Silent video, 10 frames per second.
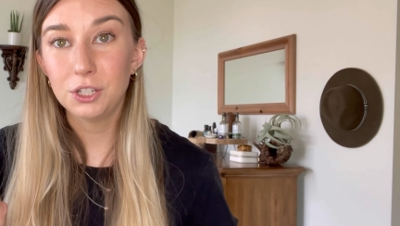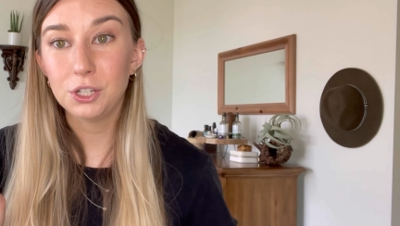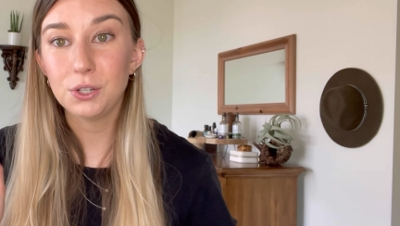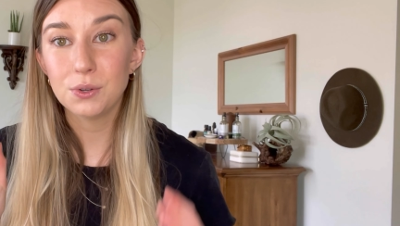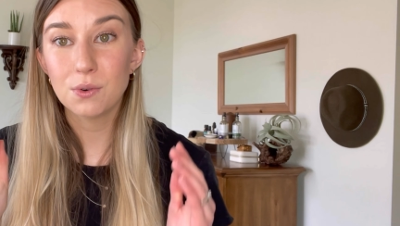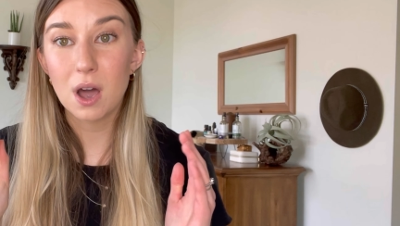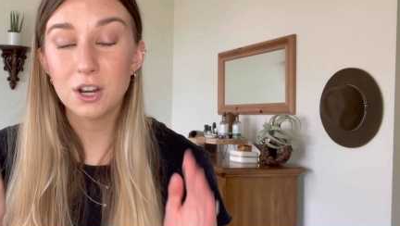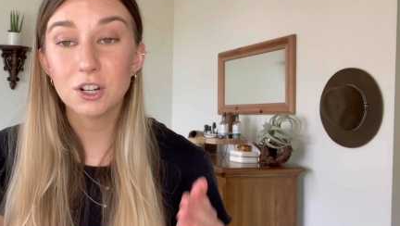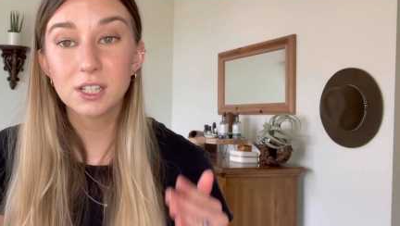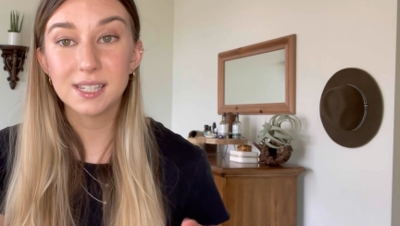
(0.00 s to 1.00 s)
to
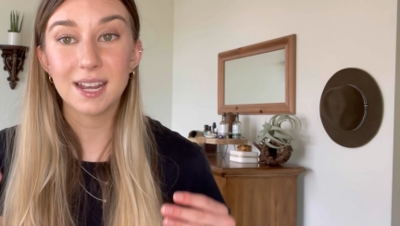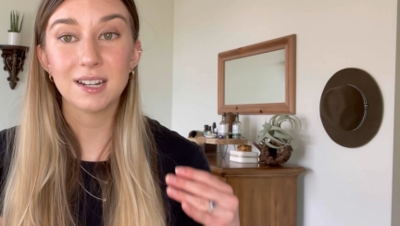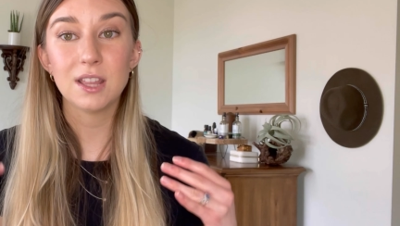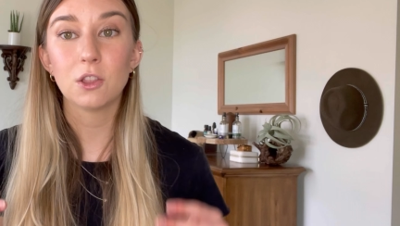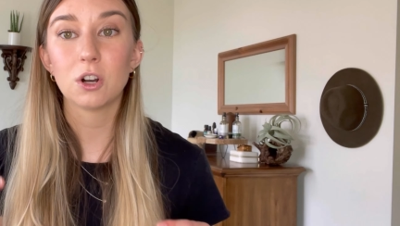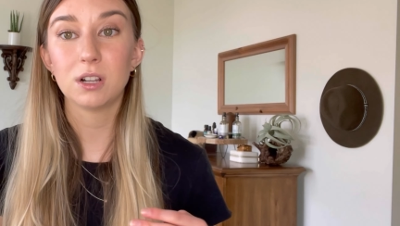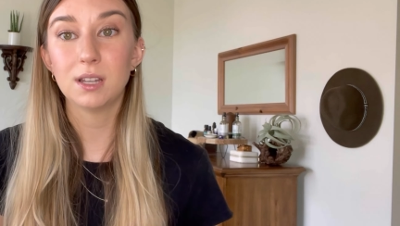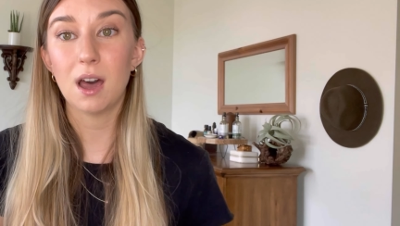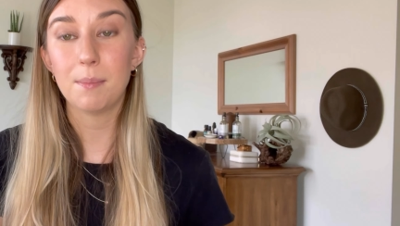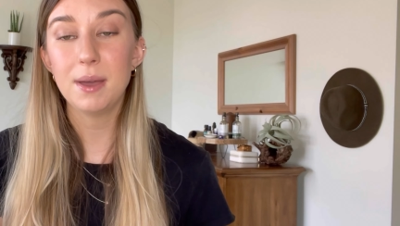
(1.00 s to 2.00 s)
understand and learn a
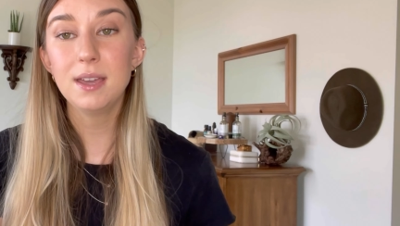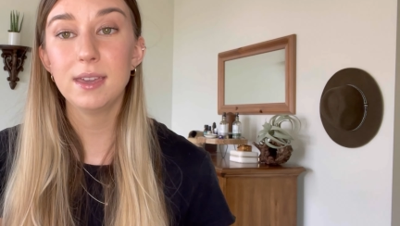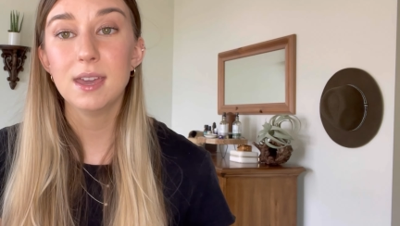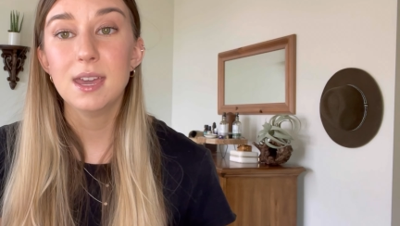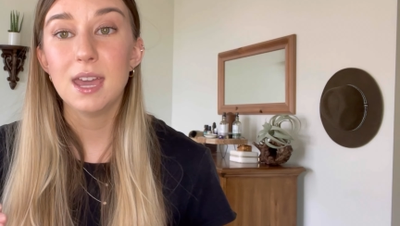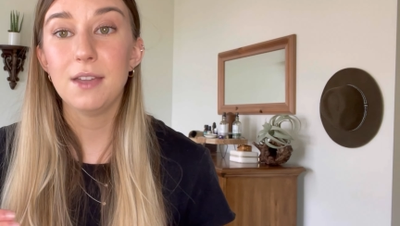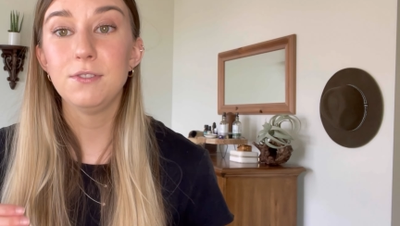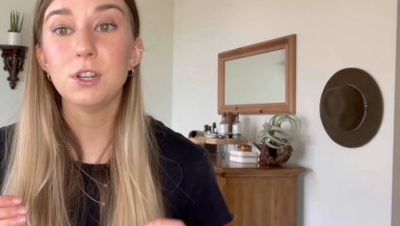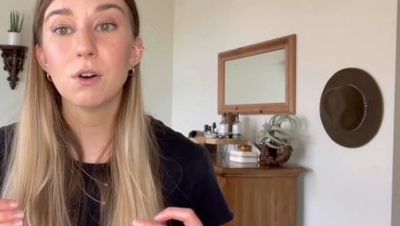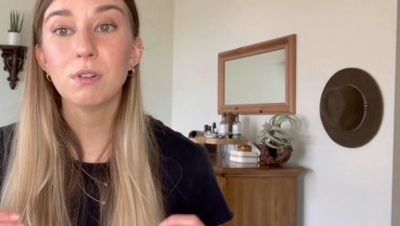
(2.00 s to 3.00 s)
topic if
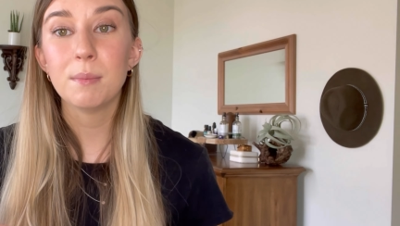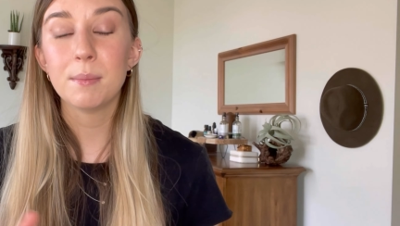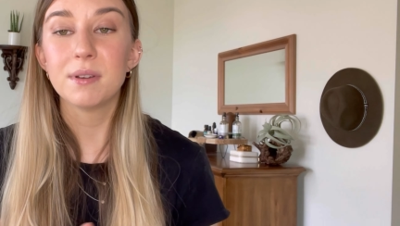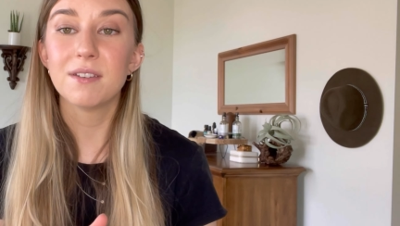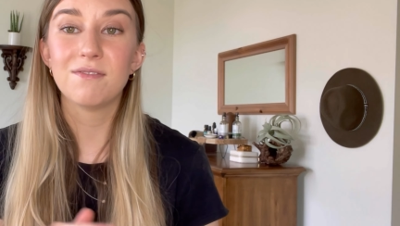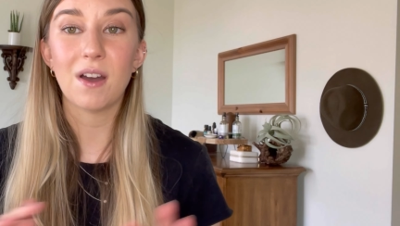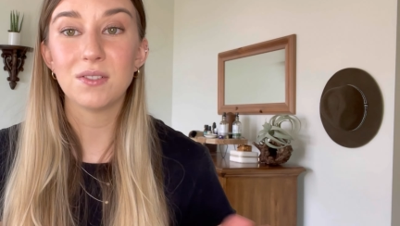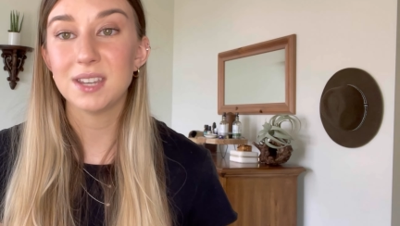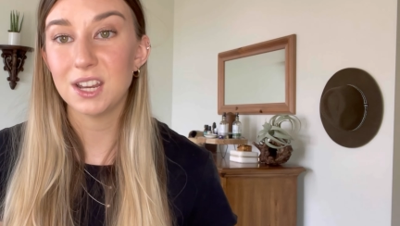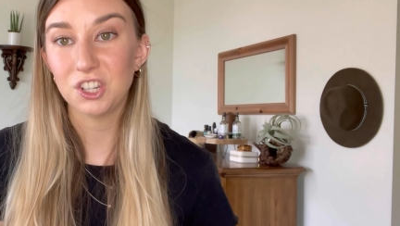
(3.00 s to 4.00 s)
you don't remember the
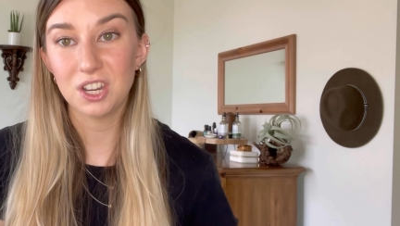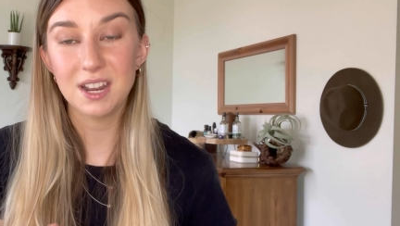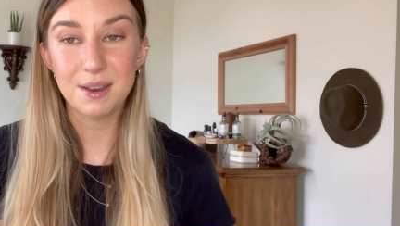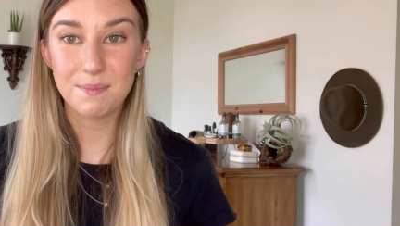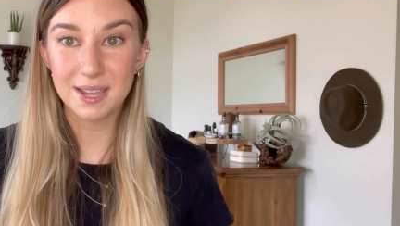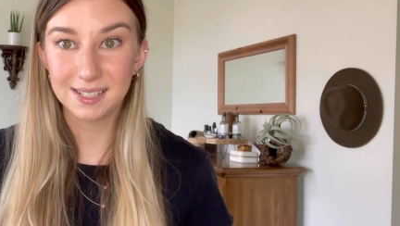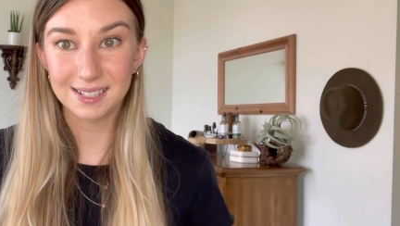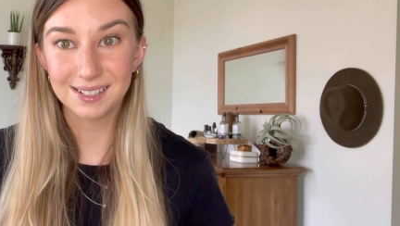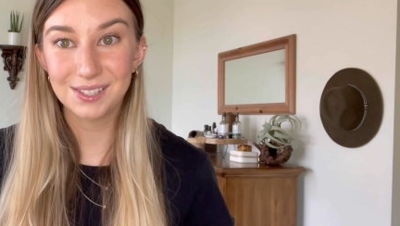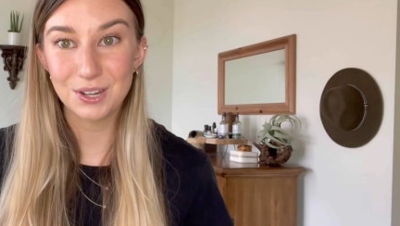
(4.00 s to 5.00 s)
foundation and
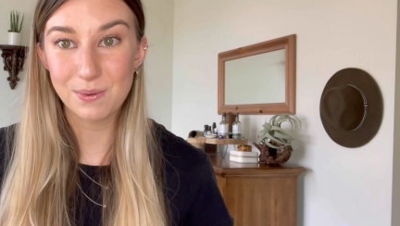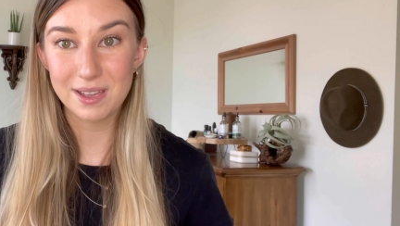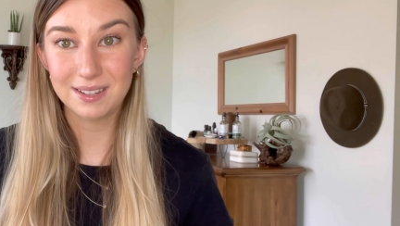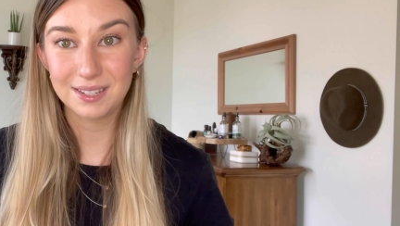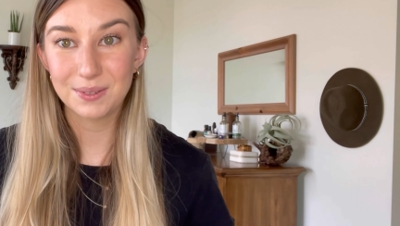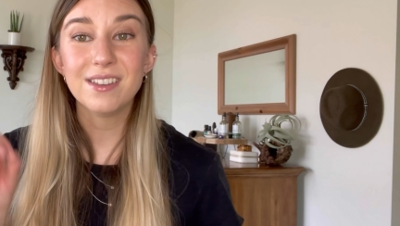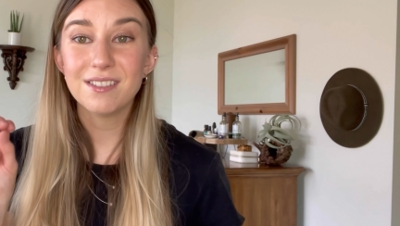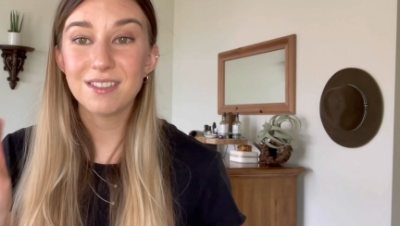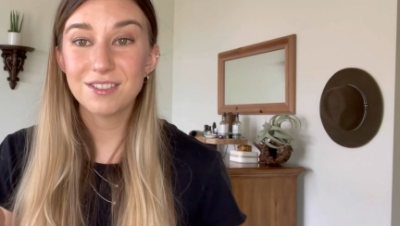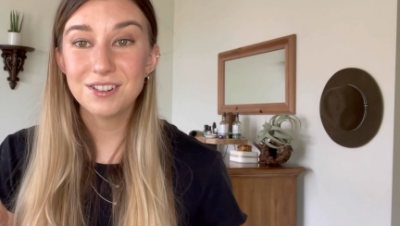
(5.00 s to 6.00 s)
basics to it. And
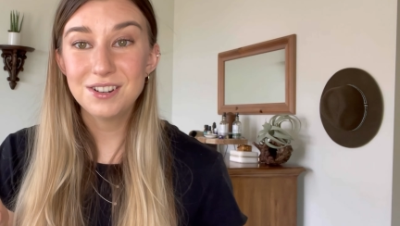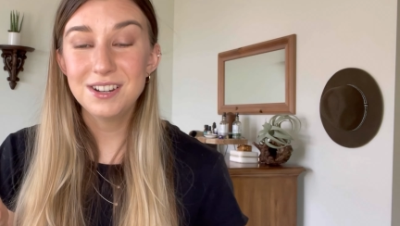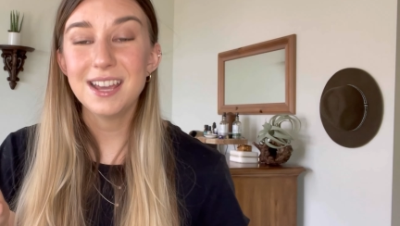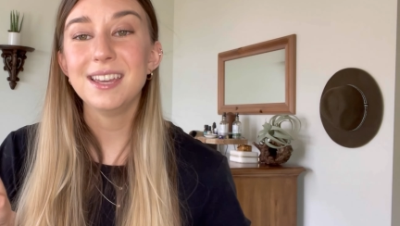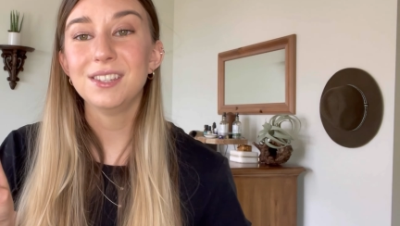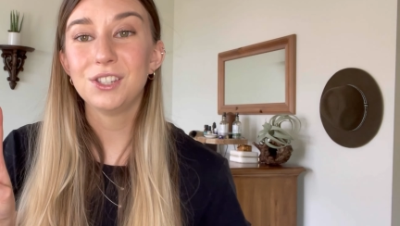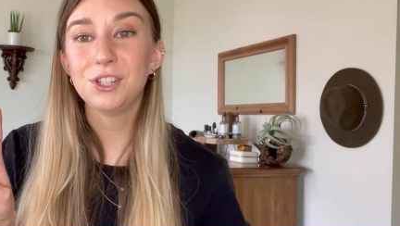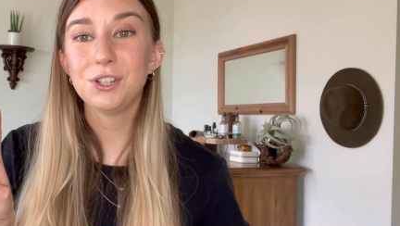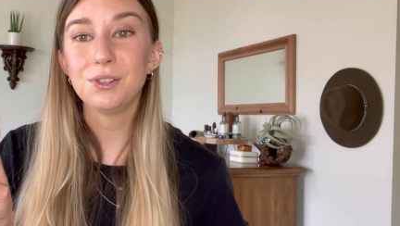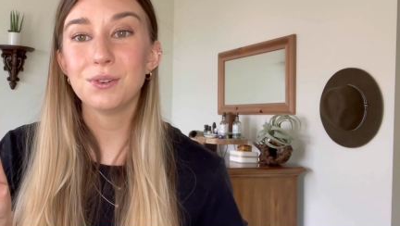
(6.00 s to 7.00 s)
the third is
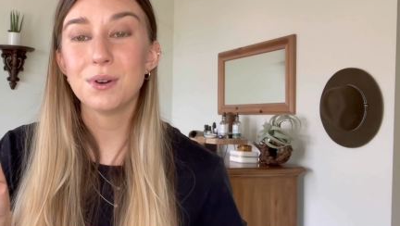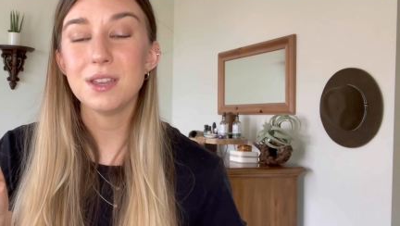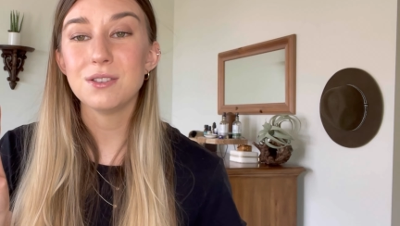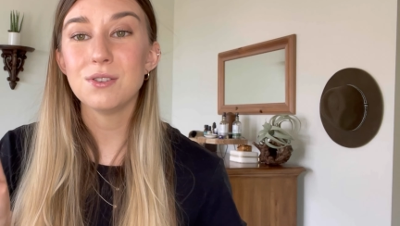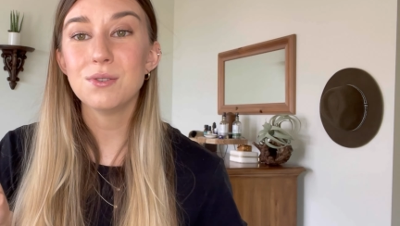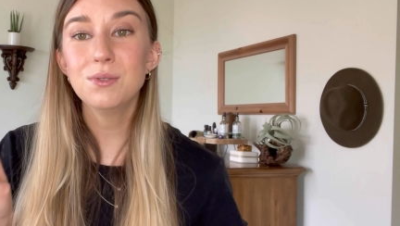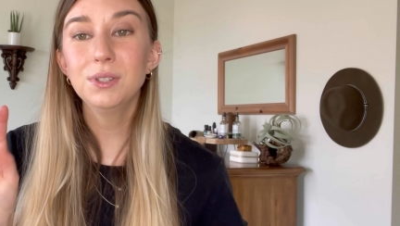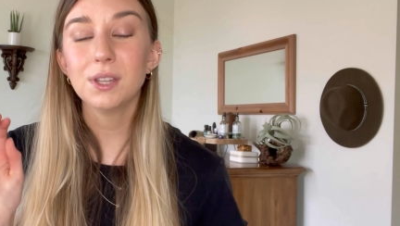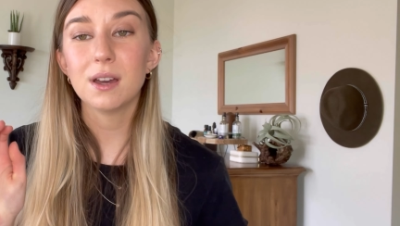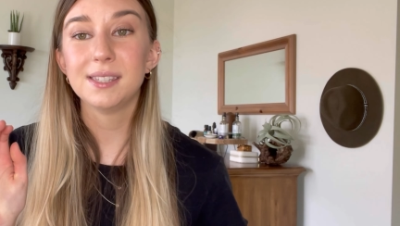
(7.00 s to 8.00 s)
to
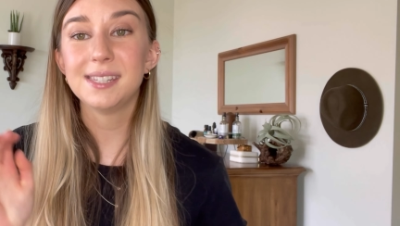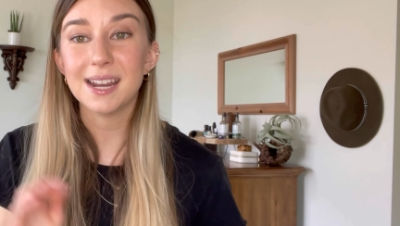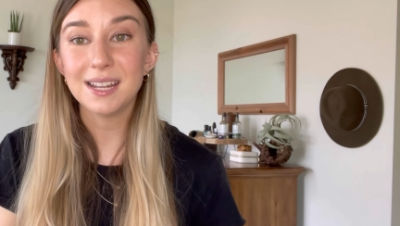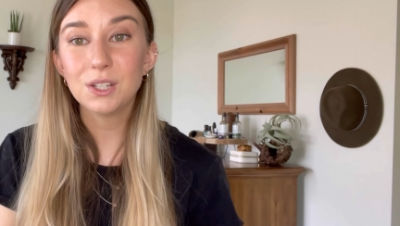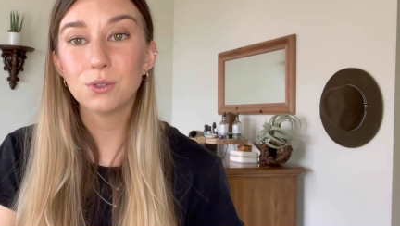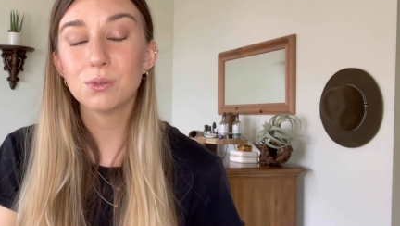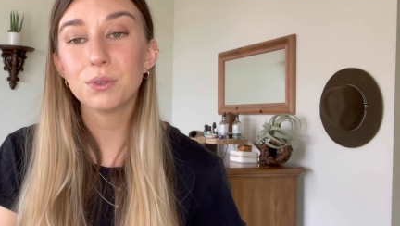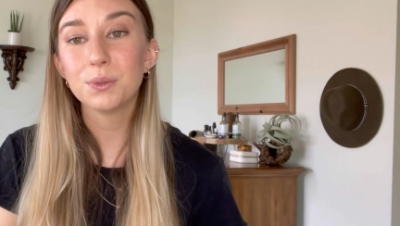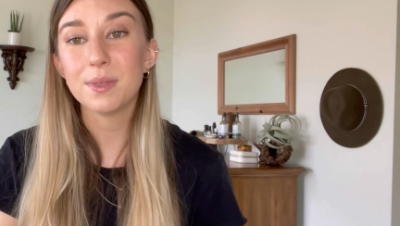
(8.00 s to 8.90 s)
use study tools with